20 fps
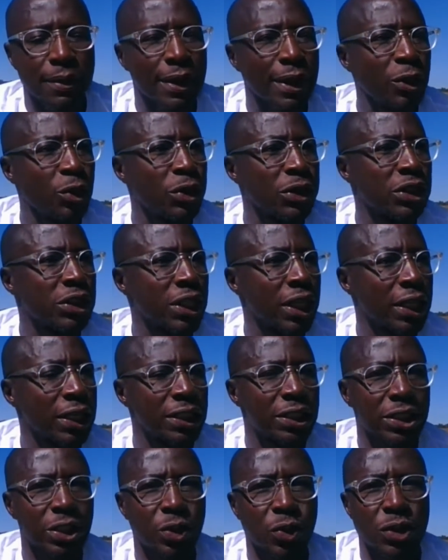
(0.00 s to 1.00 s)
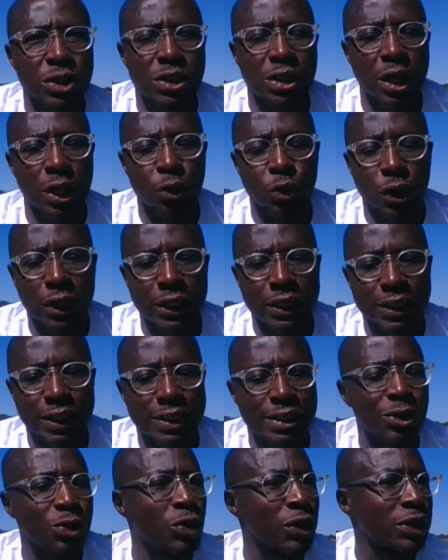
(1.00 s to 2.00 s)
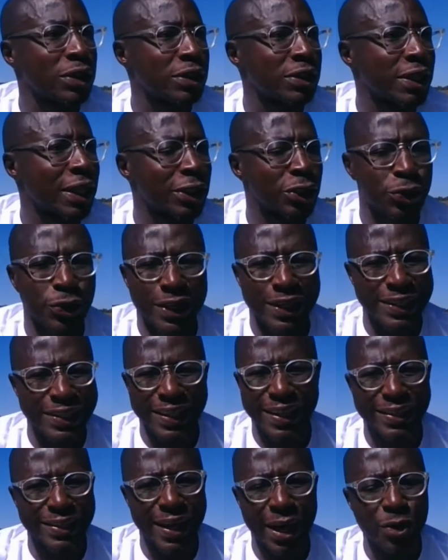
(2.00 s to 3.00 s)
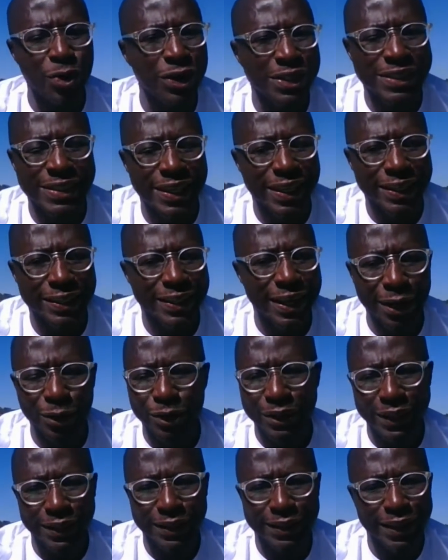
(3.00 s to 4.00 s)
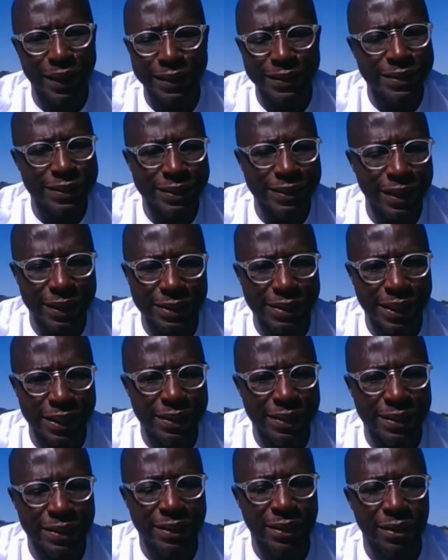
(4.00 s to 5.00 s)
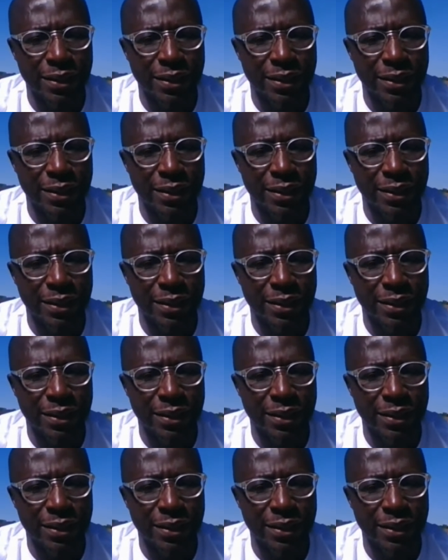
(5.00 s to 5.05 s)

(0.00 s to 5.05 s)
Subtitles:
It was changed. It was not what it is. It wasn't sexual. That was it. That's it.